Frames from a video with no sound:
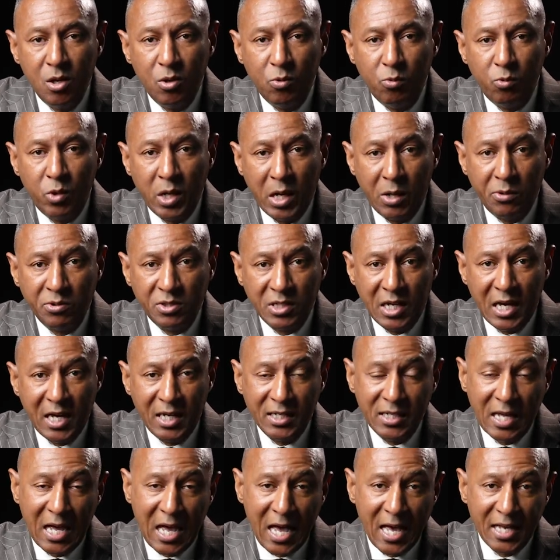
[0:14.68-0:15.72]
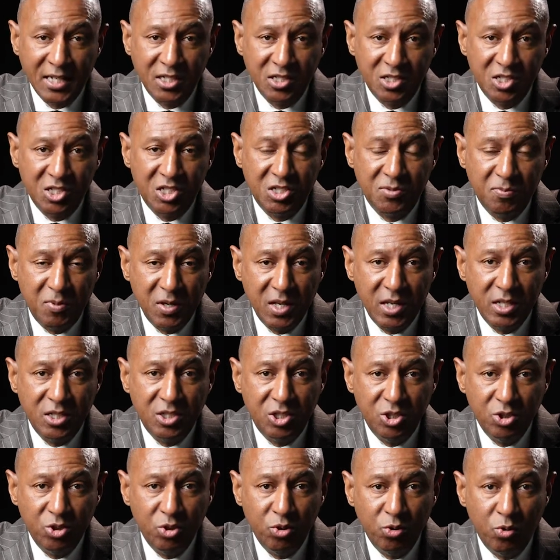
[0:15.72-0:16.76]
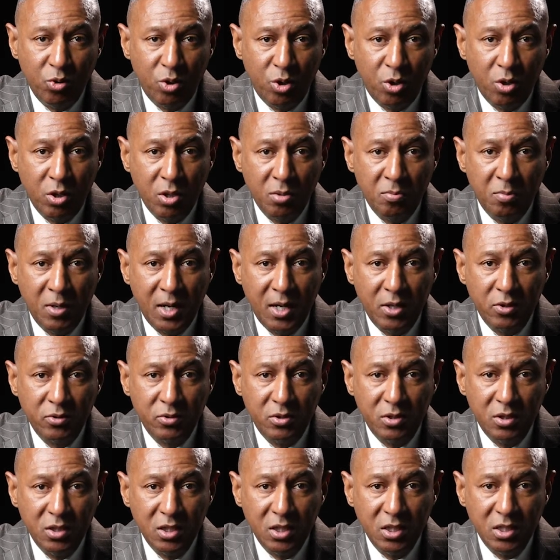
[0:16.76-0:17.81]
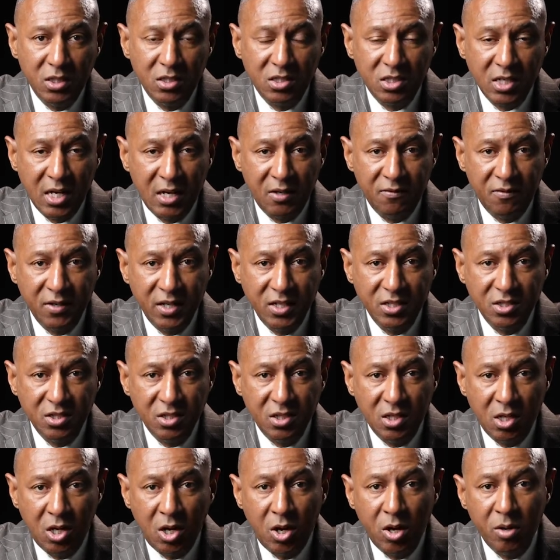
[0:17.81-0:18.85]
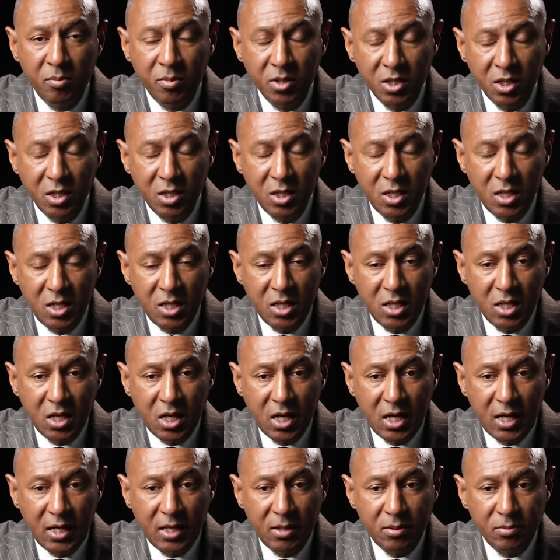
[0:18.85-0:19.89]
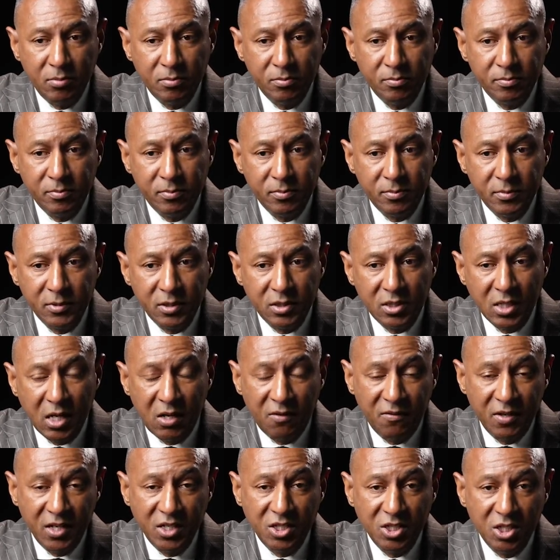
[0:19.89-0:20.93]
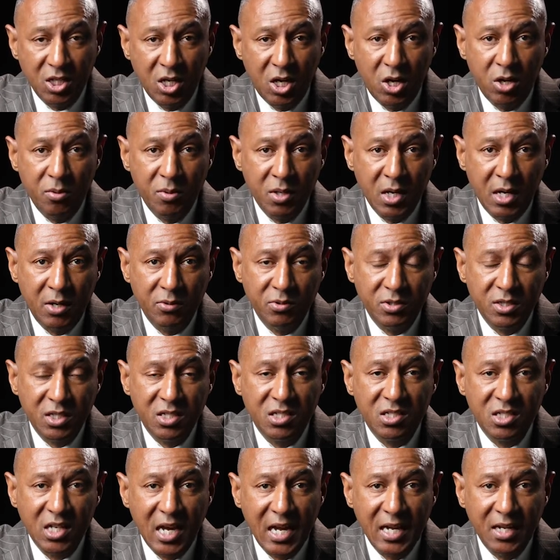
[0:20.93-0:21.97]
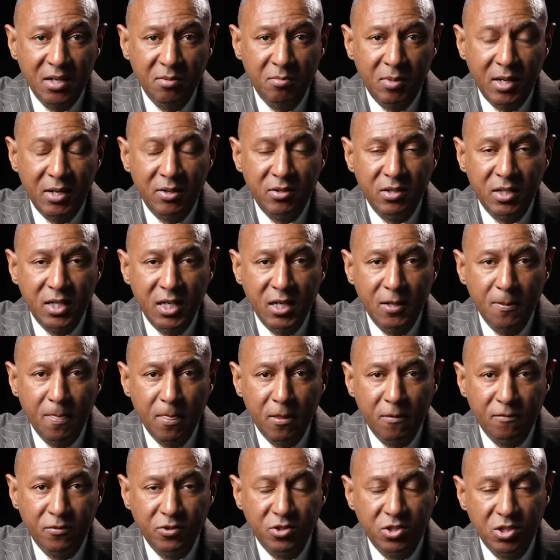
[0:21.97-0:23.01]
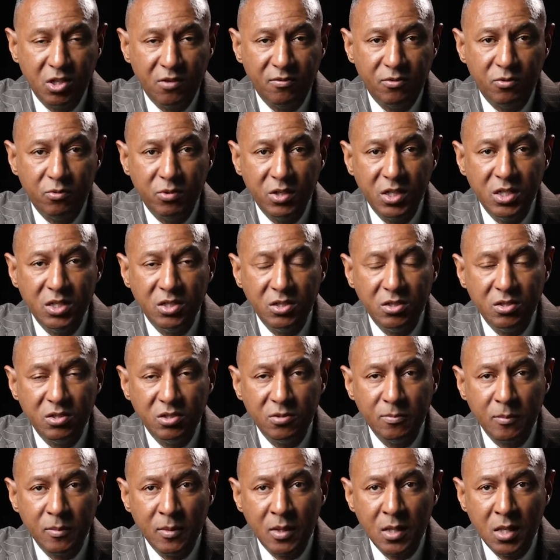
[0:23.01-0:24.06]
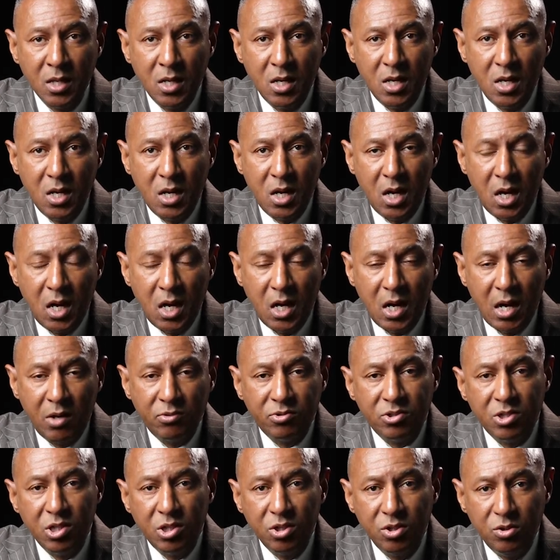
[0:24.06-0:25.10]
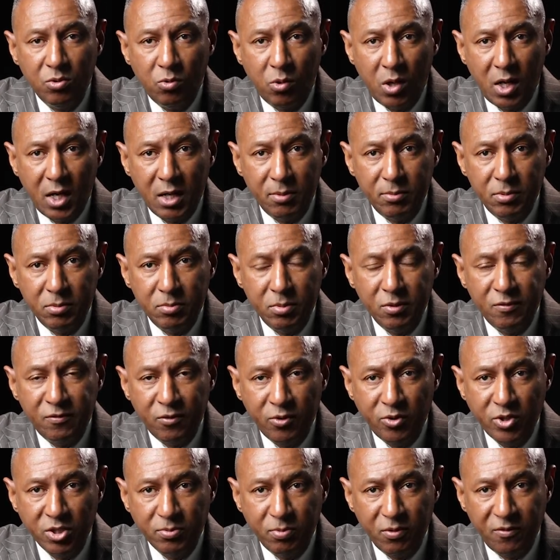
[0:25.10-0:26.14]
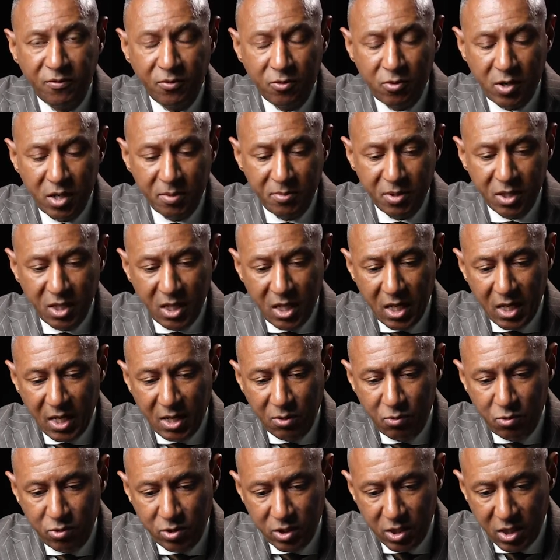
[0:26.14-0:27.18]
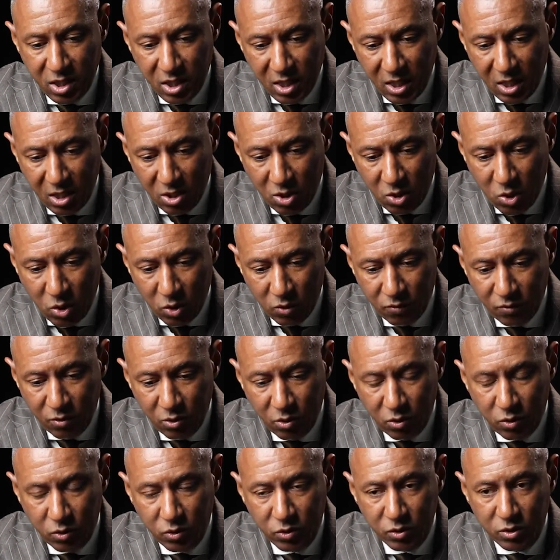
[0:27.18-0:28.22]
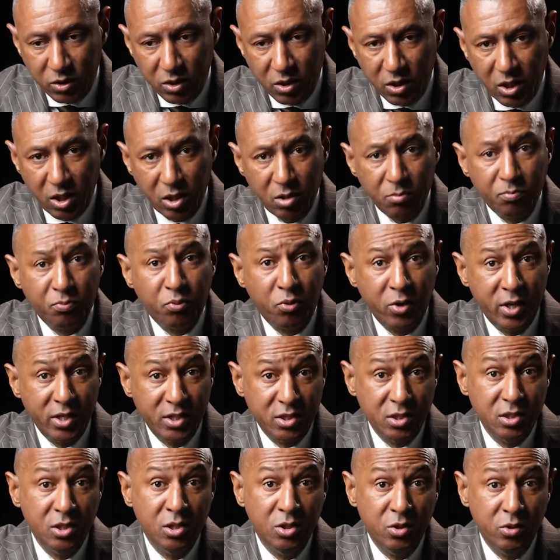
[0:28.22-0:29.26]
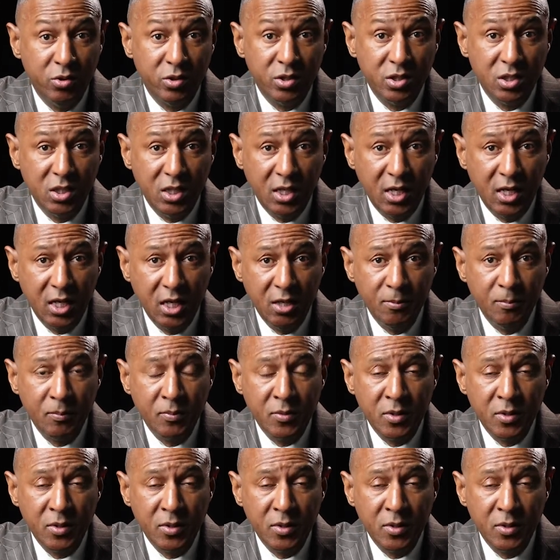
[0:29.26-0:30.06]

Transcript: When I was asked to speak to you all about the Salvation Army, I was excited about that for several reasons. I'll tell you why, but first, before I begin, I want to thank all of those that are present here today